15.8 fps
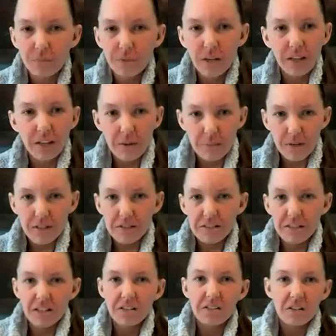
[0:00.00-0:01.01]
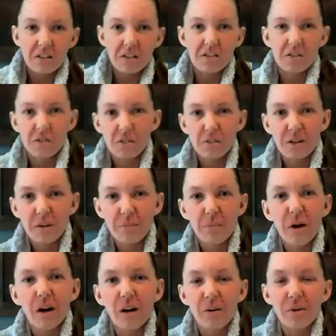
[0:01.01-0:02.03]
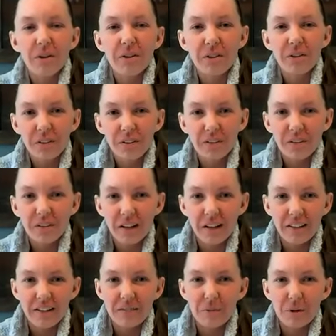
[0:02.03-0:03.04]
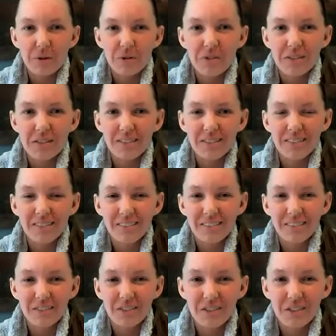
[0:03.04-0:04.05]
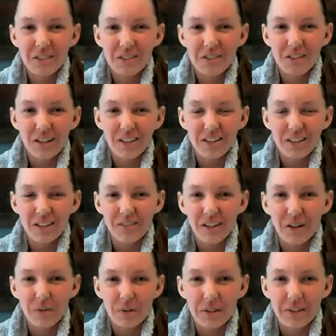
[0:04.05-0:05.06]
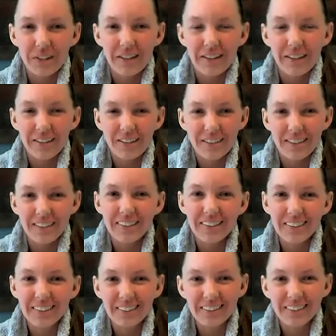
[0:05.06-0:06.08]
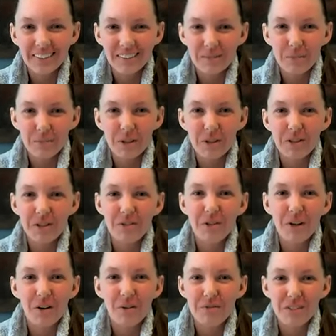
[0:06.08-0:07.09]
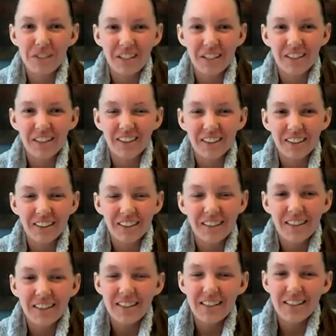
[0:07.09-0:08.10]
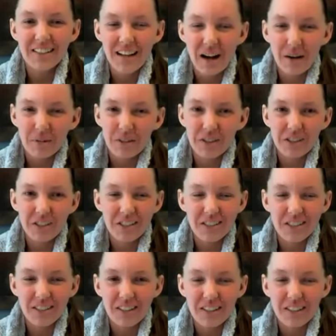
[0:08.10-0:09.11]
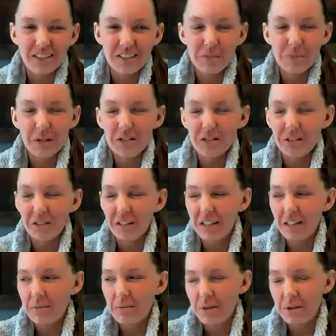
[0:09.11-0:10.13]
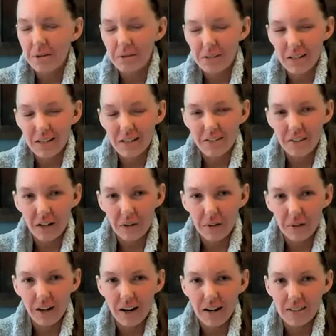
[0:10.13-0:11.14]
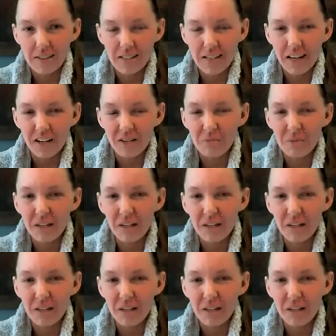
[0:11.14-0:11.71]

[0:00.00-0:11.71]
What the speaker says: Yeah, that makes sense and is on par with, I think, most new construction development. They like to put new homes near established things, especially to keep those development costs down.